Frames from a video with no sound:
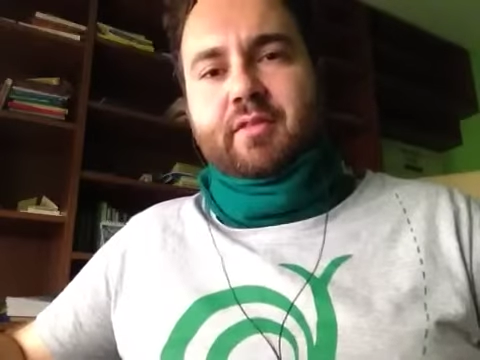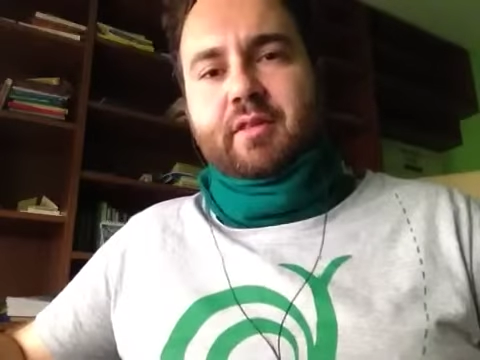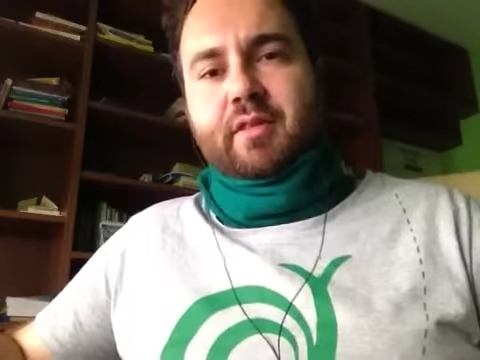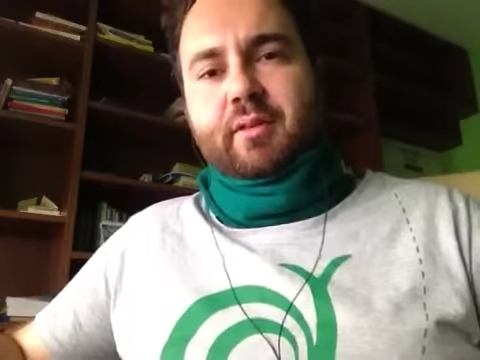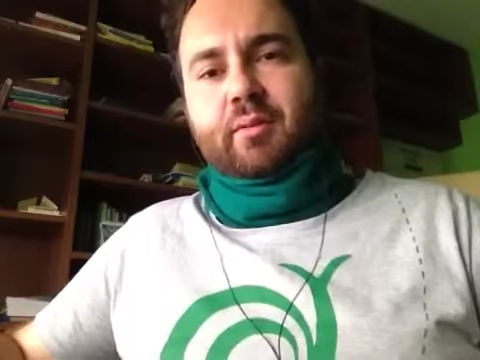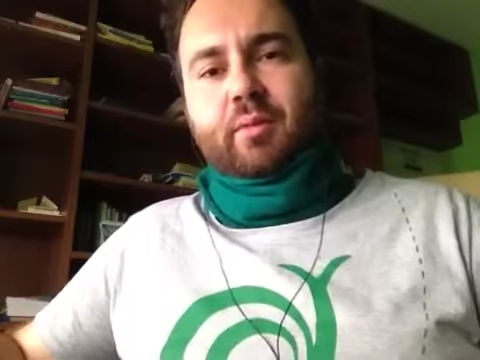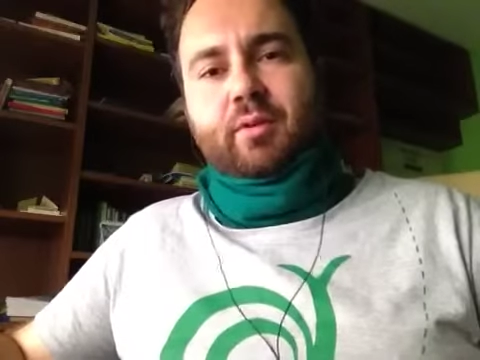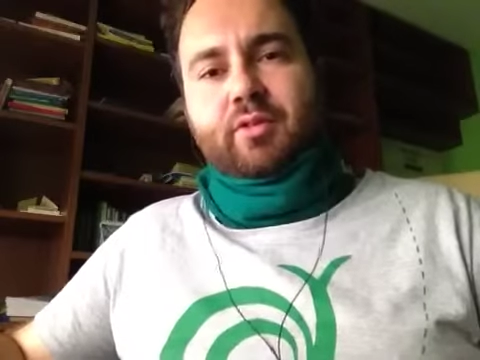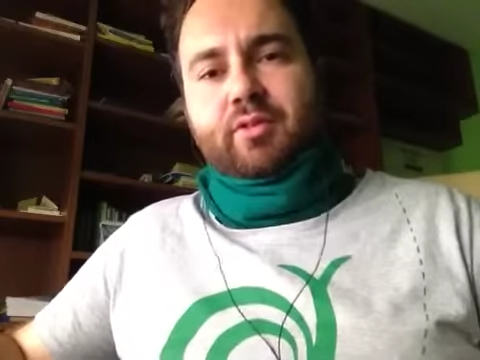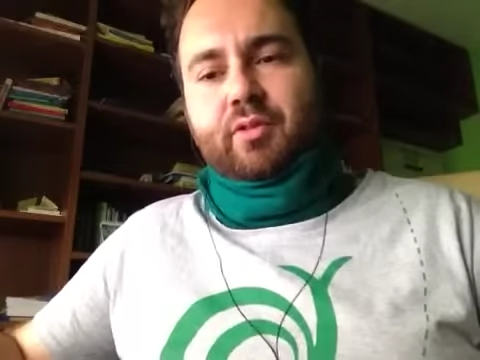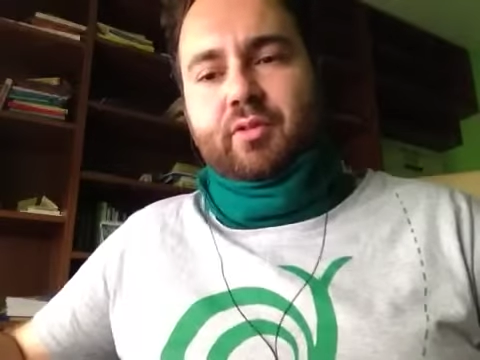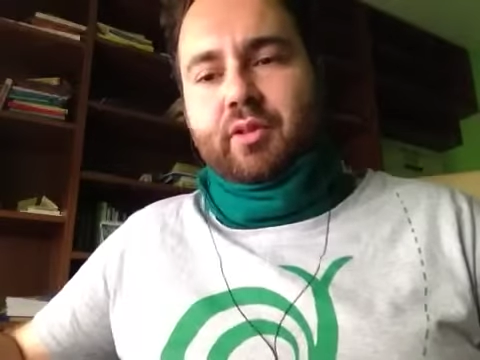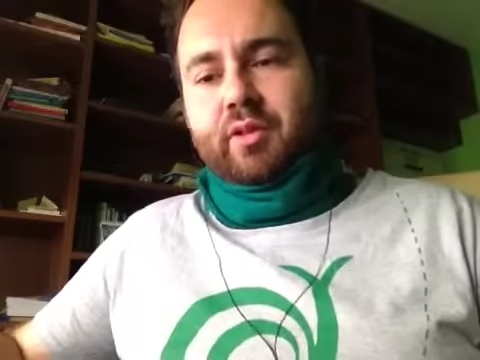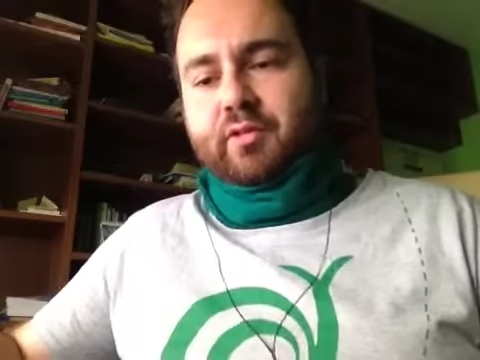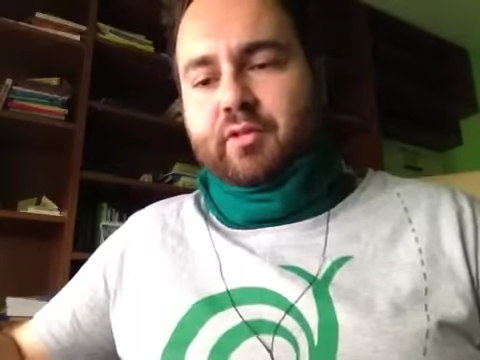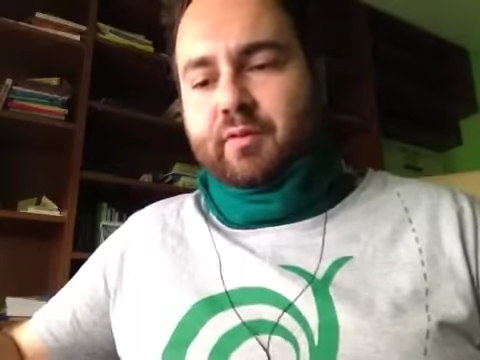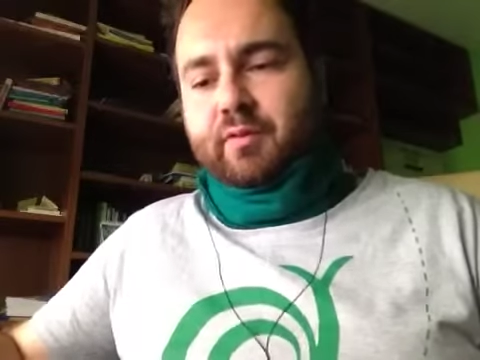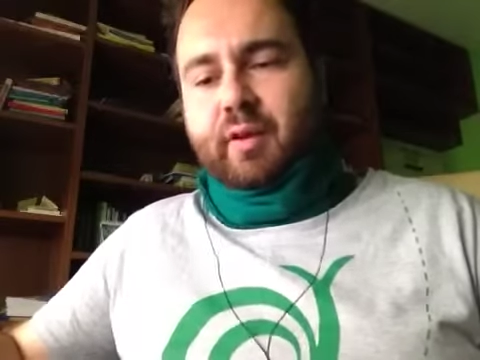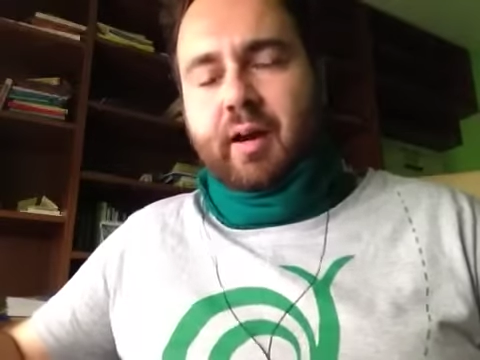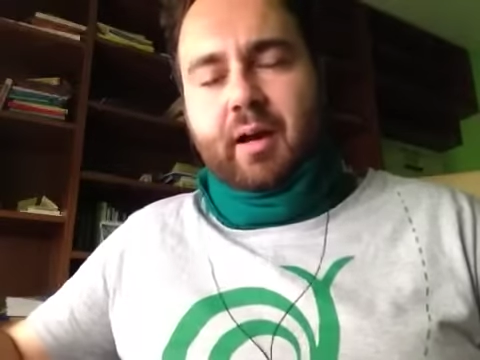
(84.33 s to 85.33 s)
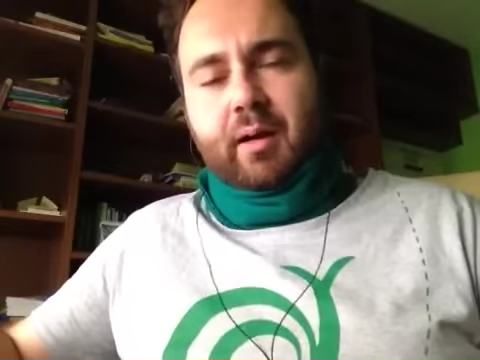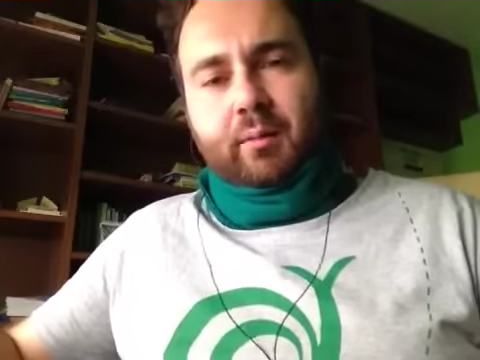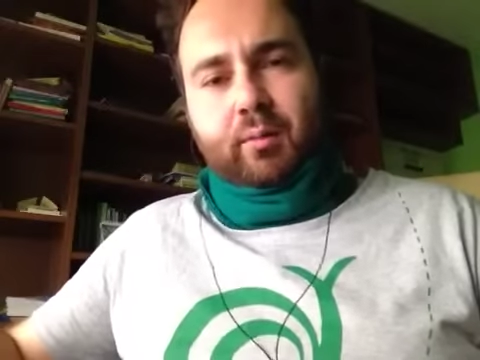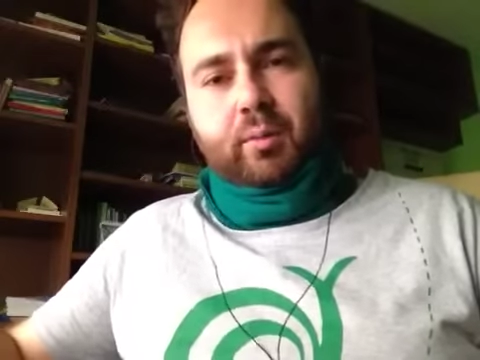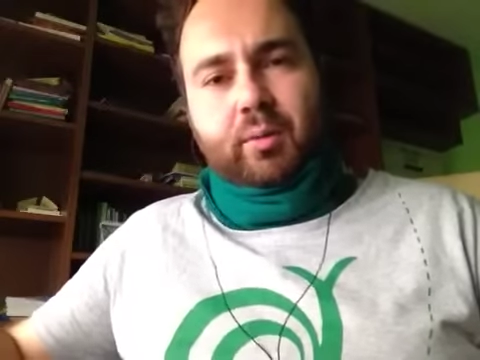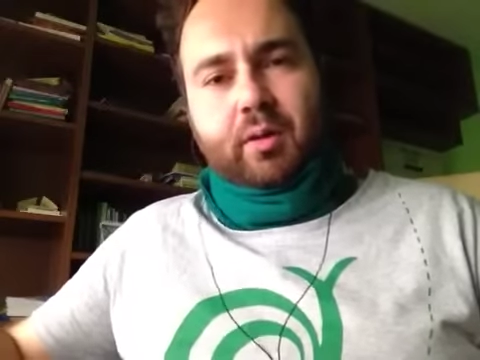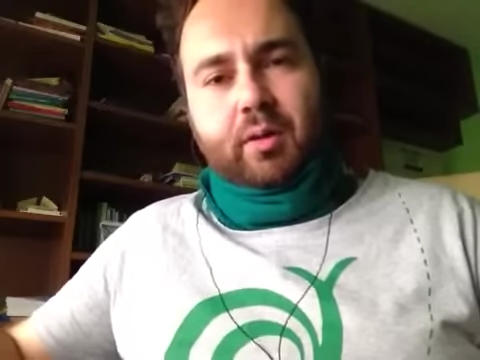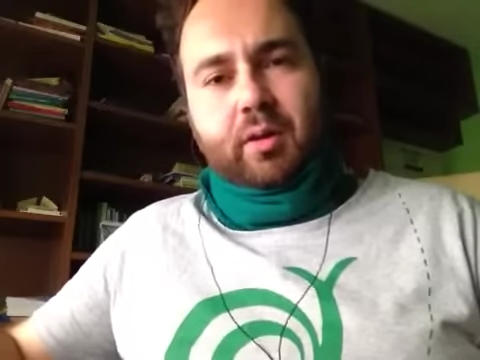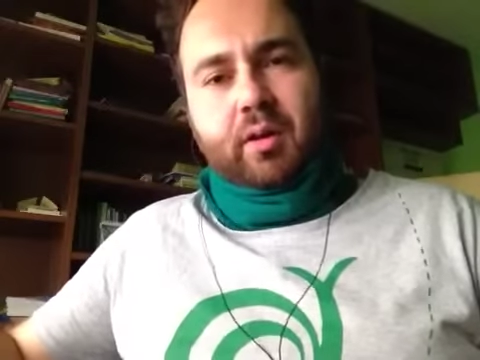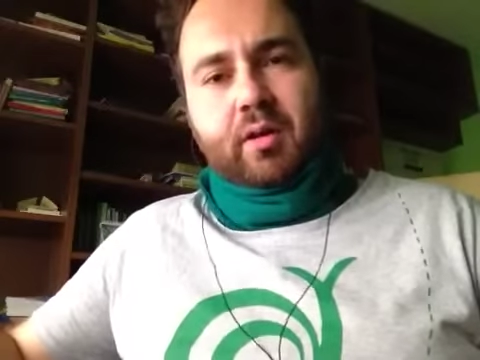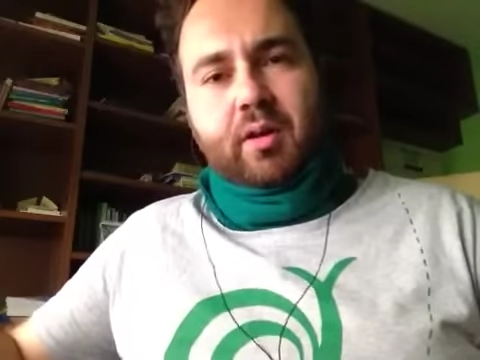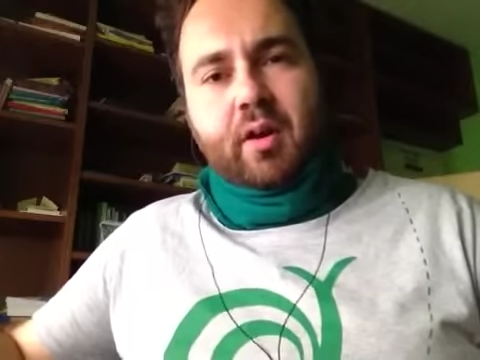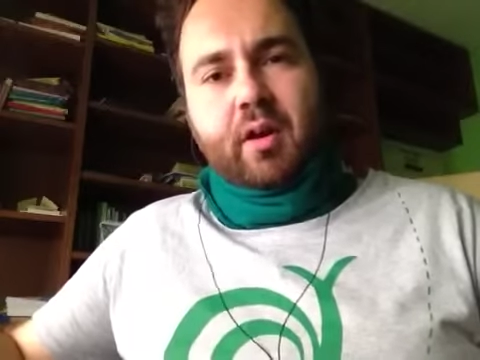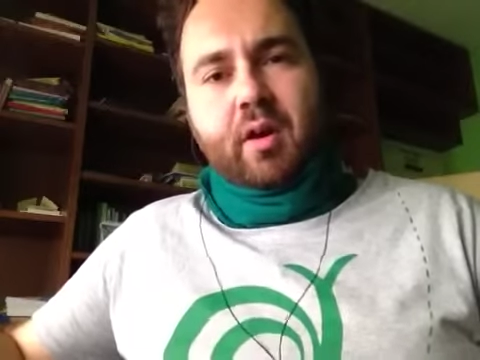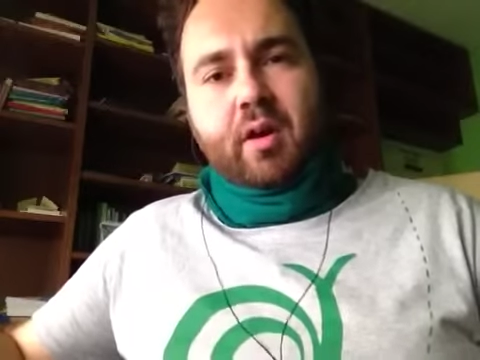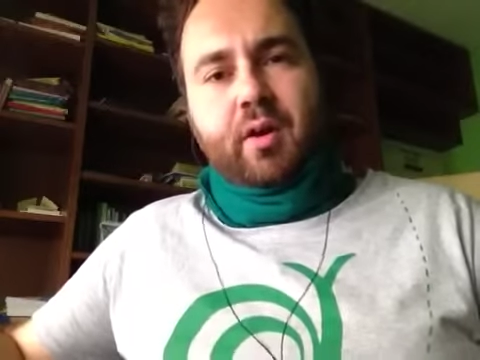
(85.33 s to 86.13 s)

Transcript: It was a Greece of hard work,